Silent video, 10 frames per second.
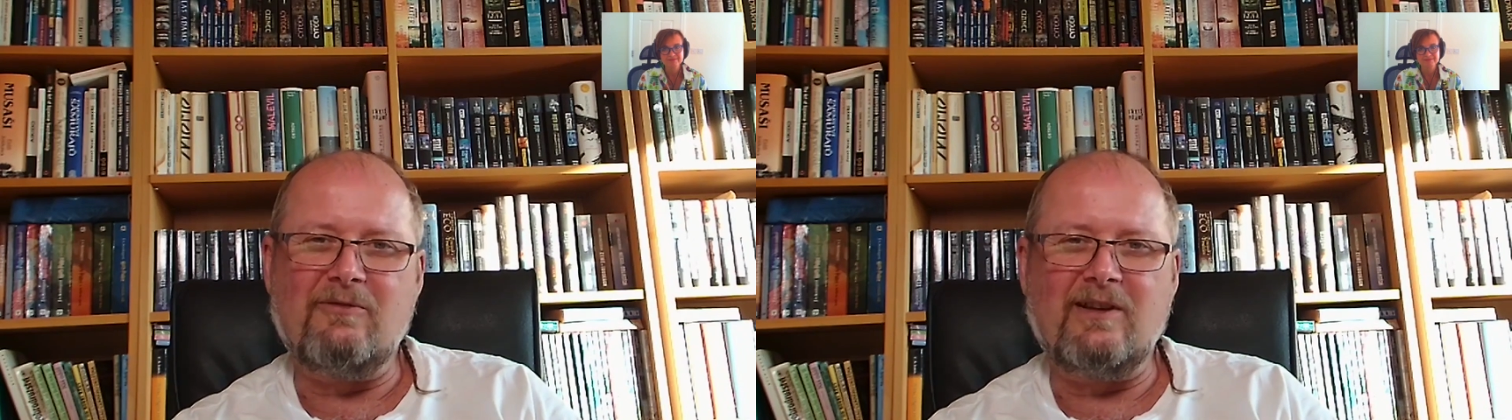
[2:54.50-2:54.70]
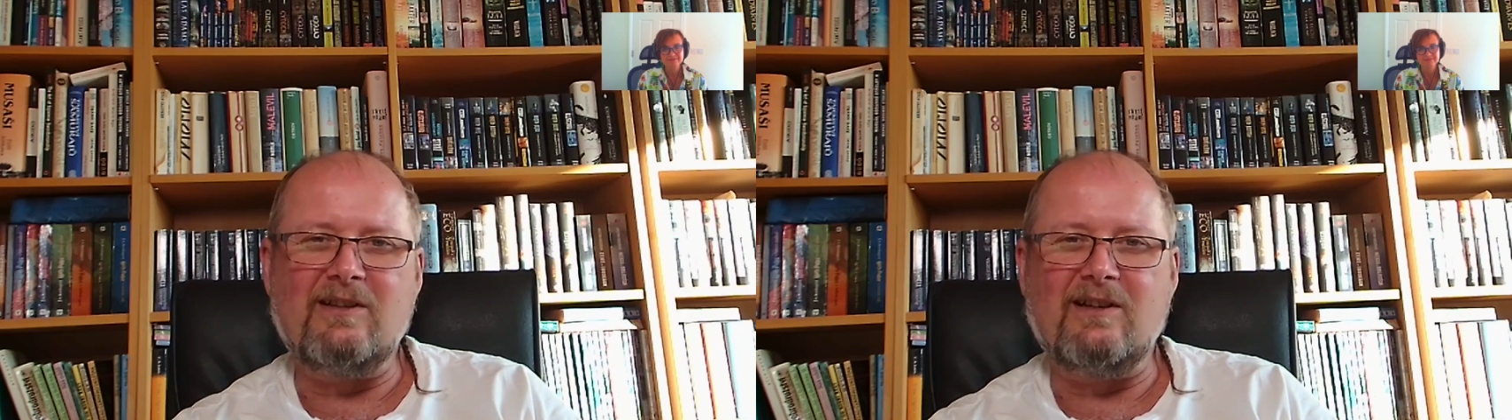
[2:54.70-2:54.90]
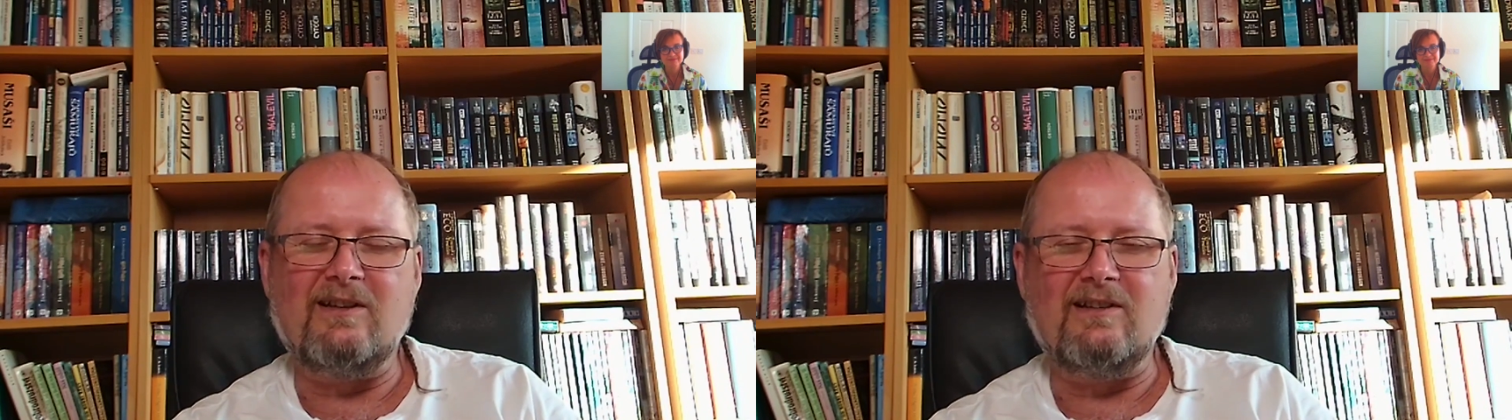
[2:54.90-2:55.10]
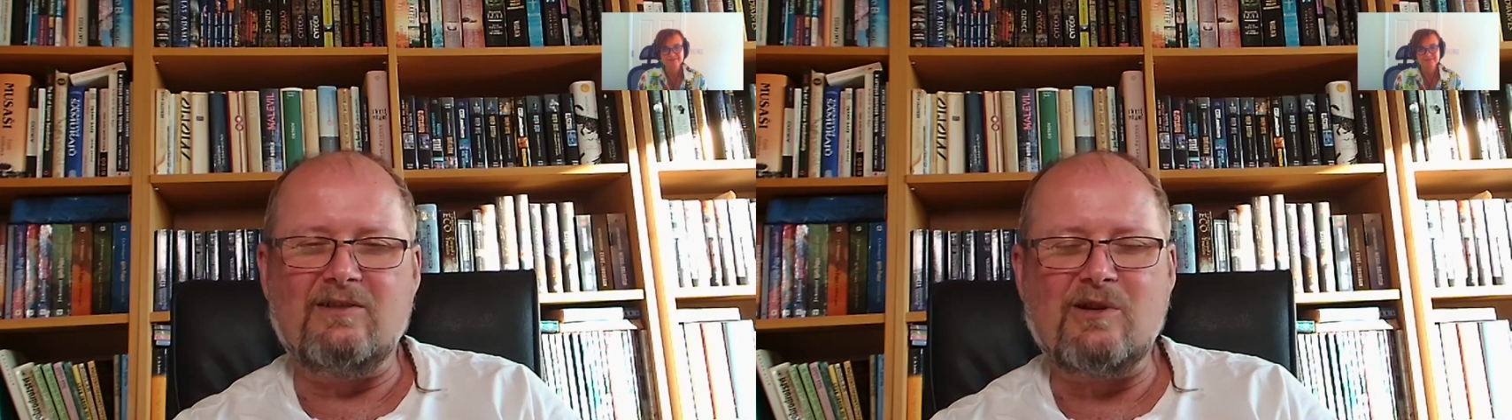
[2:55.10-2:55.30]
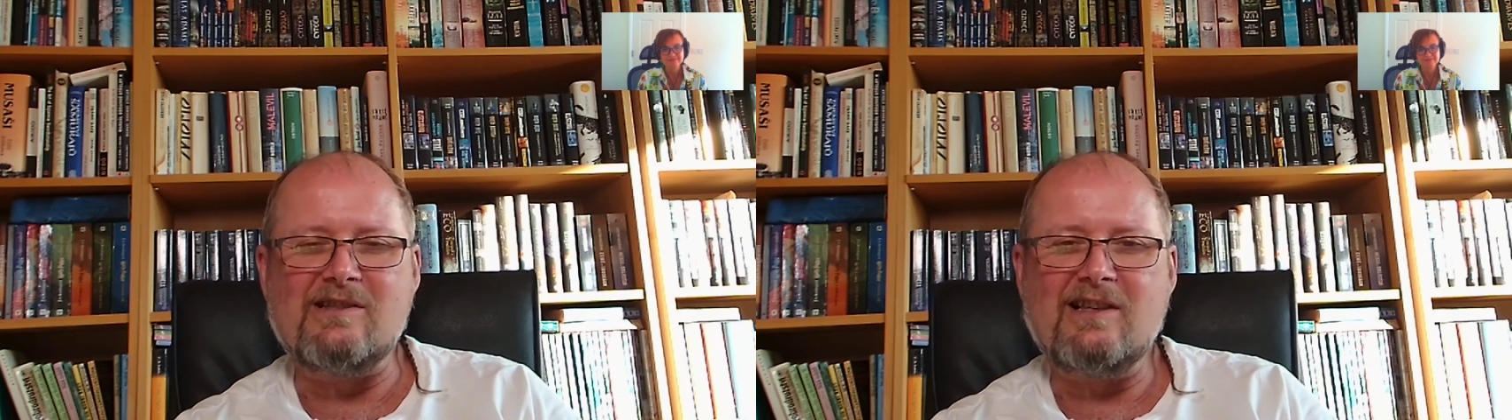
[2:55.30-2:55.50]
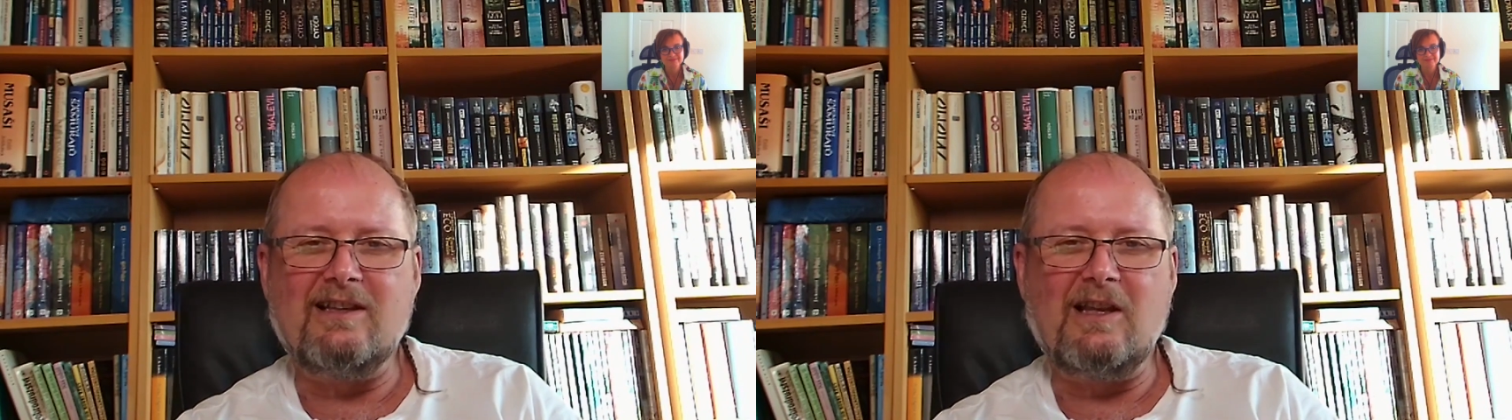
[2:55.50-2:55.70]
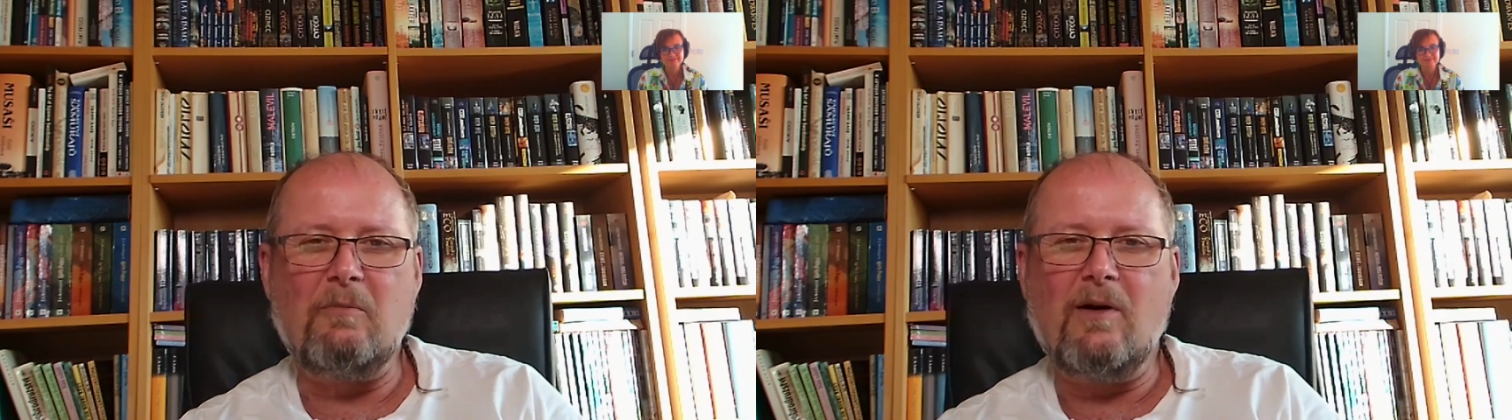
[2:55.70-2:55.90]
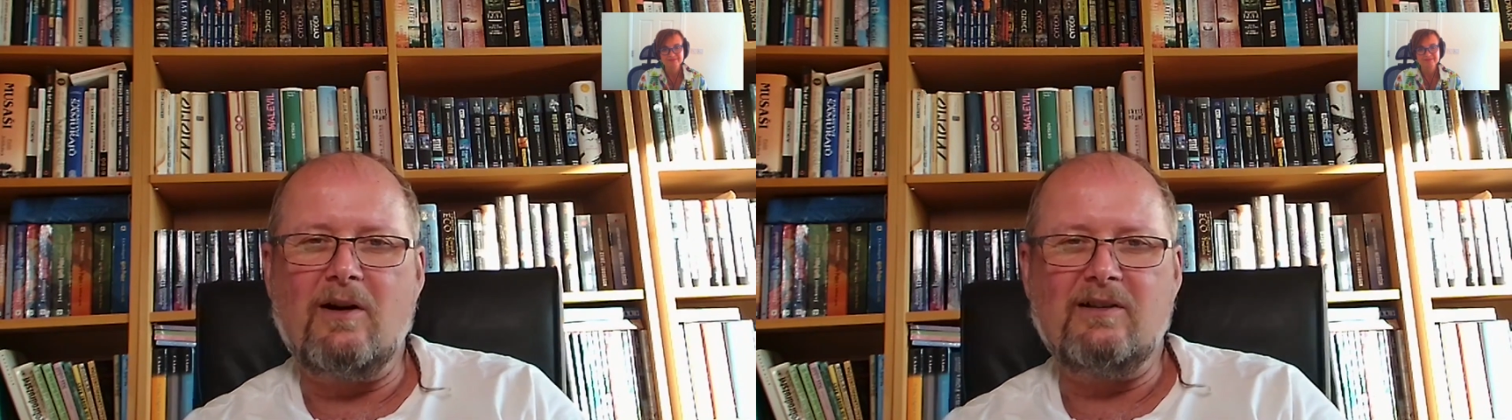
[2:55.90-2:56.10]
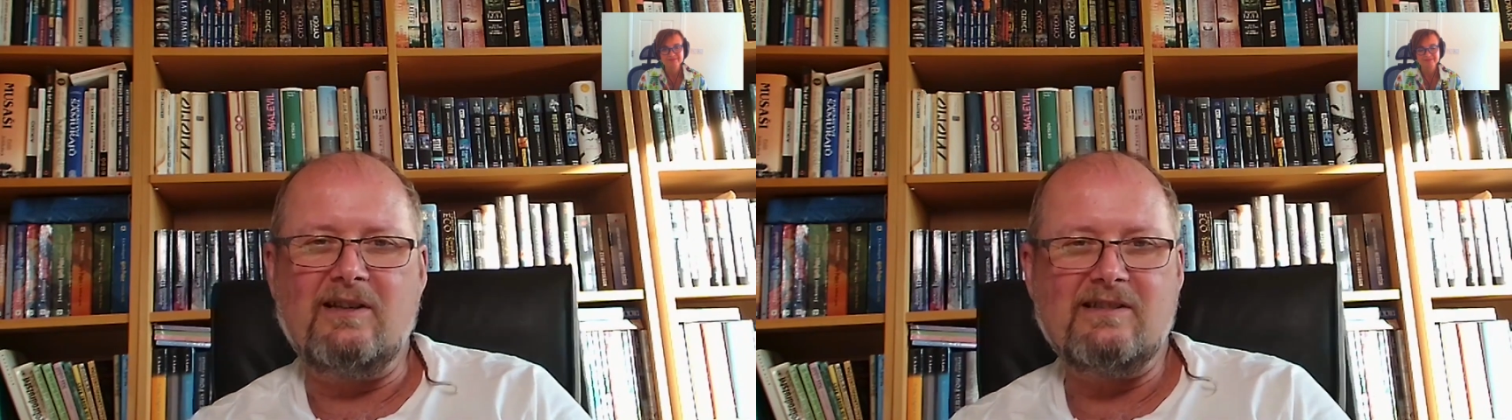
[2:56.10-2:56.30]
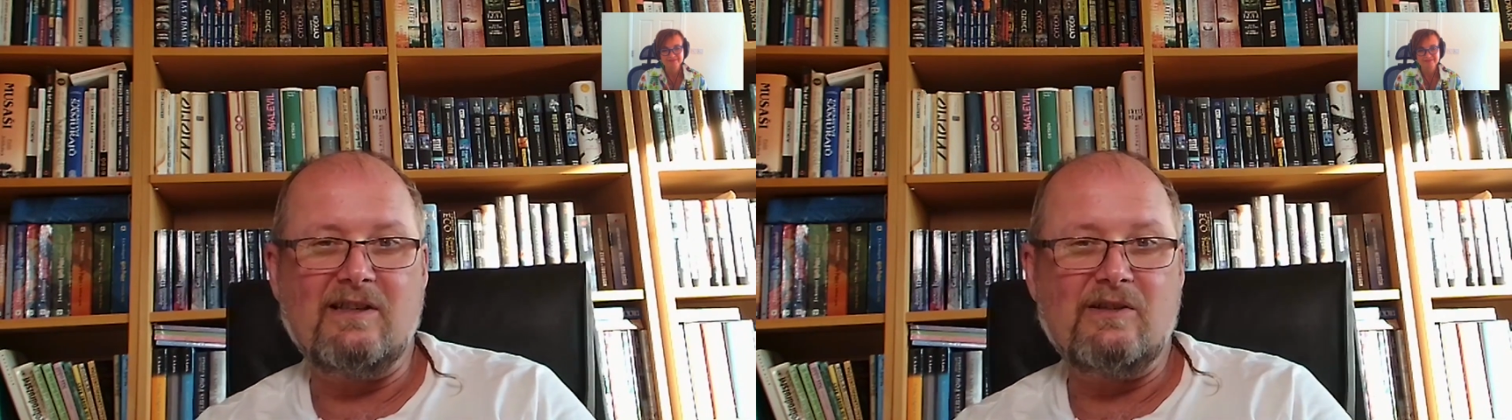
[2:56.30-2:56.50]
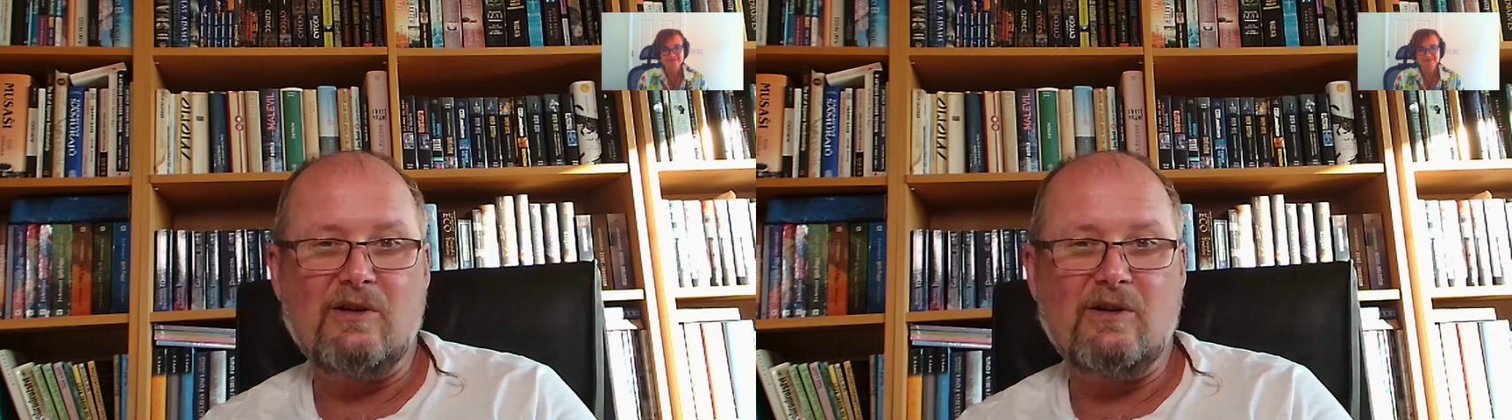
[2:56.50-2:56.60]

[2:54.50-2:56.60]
in translating parties in